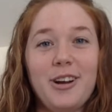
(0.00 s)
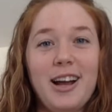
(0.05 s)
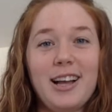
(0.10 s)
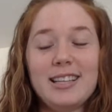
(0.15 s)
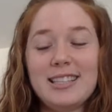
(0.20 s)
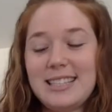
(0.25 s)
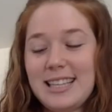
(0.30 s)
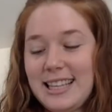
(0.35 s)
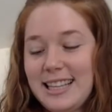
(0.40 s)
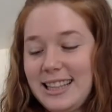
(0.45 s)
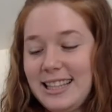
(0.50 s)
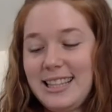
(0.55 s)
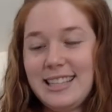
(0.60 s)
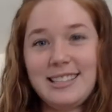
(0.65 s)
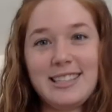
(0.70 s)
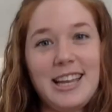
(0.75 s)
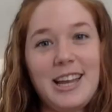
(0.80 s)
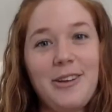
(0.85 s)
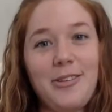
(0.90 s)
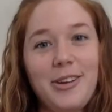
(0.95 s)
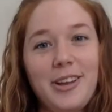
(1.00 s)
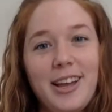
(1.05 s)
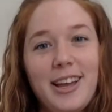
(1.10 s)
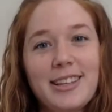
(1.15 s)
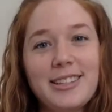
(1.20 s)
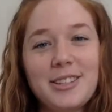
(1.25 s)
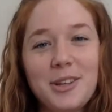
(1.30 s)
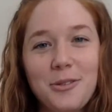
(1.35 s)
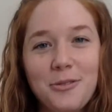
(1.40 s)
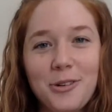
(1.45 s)
us in these
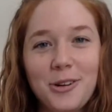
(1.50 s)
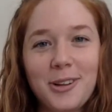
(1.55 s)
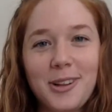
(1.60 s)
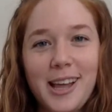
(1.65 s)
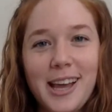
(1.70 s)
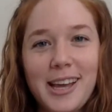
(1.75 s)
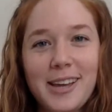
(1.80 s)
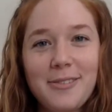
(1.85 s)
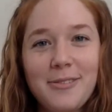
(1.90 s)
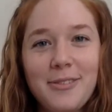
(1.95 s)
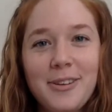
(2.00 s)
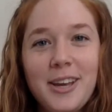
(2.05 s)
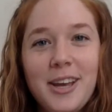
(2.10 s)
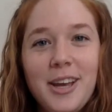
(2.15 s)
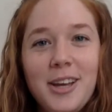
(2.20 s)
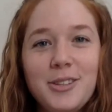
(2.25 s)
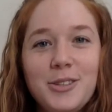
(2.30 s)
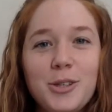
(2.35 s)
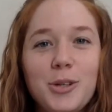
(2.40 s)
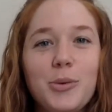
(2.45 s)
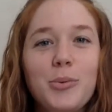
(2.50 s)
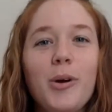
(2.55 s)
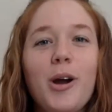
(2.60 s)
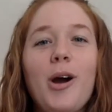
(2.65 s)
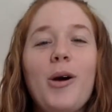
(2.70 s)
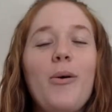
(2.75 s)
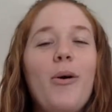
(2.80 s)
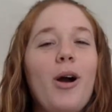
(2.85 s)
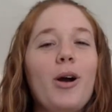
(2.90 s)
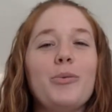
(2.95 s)
areas of our life, to
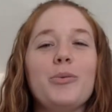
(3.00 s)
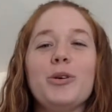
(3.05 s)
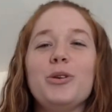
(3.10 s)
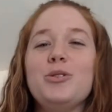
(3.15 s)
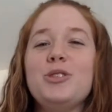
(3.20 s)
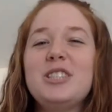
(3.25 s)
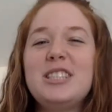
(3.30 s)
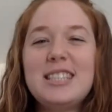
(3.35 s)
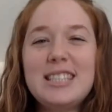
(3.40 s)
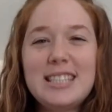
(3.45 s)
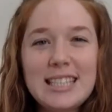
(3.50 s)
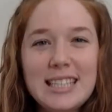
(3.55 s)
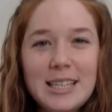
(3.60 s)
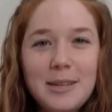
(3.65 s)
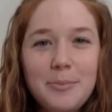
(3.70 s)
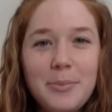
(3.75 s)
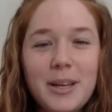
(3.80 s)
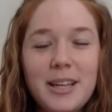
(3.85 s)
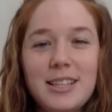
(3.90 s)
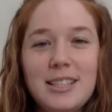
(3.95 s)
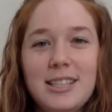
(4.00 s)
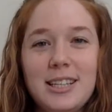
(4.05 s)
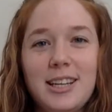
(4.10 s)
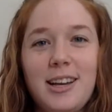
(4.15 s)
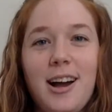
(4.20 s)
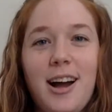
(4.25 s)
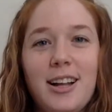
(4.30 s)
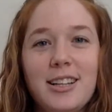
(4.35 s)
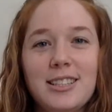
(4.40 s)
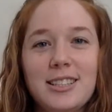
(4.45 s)
grow our roots deep into
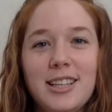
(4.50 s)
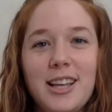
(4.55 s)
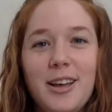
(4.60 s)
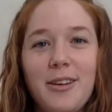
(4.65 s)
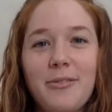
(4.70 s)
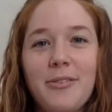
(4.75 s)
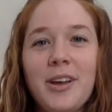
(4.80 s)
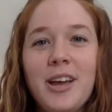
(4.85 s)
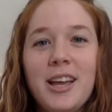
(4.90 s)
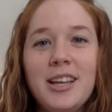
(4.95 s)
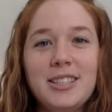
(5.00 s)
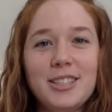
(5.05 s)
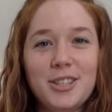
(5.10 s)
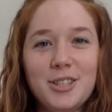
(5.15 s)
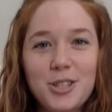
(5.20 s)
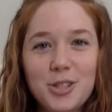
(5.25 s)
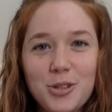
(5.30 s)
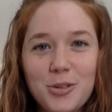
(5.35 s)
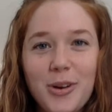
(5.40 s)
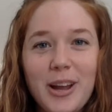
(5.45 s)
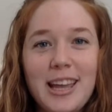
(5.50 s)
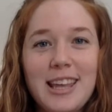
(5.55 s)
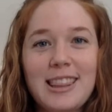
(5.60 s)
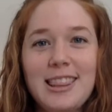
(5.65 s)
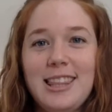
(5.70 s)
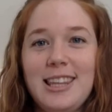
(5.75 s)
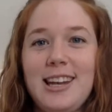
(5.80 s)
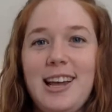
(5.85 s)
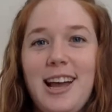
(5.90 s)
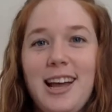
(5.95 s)
God's love to
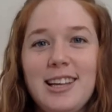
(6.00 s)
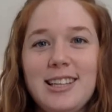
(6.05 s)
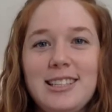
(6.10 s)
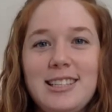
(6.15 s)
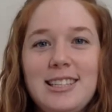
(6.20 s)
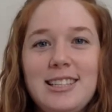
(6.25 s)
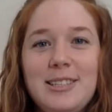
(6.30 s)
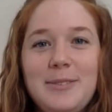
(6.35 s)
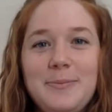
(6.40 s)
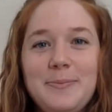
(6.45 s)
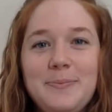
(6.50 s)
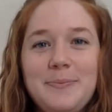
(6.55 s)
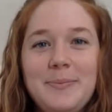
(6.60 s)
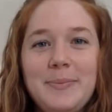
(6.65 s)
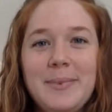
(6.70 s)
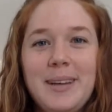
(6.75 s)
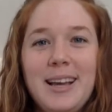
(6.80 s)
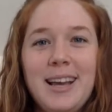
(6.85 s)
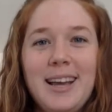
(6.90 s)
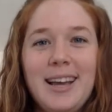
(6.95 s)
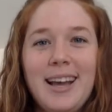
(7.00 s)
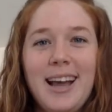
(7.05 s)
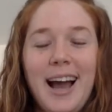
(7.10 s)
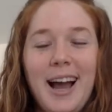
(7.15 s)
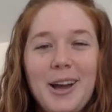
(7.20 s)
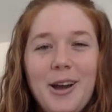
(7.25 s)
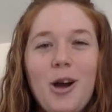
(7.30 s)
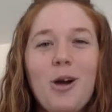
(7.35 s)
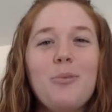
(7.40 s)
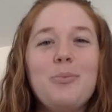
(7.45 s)
strengthen us.
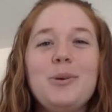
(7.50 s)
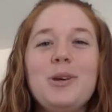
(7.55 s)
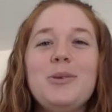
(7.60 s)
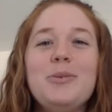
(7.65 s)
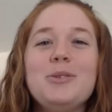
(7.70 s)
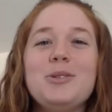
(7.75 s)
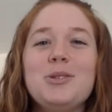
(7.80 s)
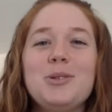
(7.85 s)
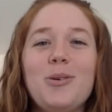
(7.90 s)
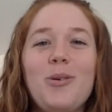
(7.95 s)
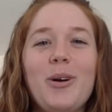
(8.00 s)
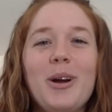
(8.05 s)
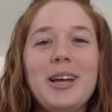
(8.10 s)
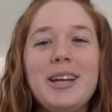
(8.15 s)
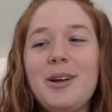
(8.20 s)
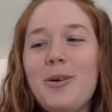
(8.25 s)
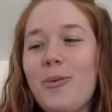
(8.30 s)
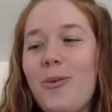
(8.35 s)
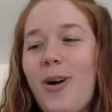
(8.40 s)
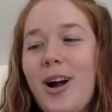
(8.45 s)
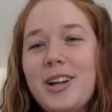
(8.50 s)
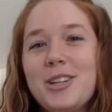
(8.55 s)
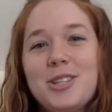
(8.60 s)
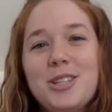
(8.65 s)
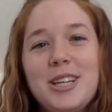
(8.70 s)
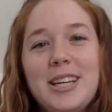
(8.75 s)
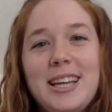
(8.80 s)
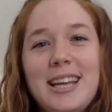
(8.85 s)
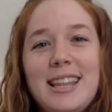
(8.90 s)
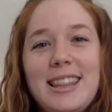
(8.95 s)
I hope you enjoyed
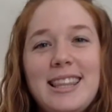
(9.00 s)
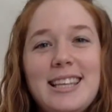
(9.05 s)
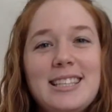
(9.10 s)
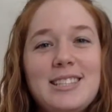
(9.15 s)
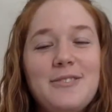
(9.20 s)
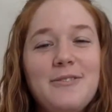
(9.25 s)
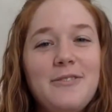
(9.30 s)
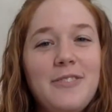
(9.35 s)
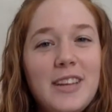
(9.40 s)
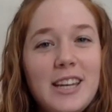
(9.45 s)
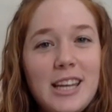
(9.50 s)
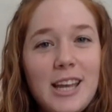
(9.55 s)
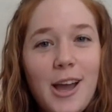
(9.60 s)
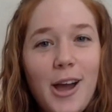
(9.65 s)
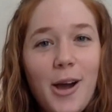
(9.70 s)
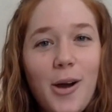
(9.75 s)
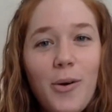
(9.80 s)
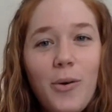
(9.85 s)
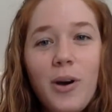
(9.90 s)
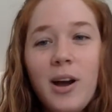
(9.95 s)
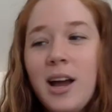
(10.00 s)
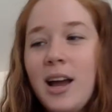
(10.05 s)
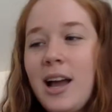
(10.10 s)
watching this video.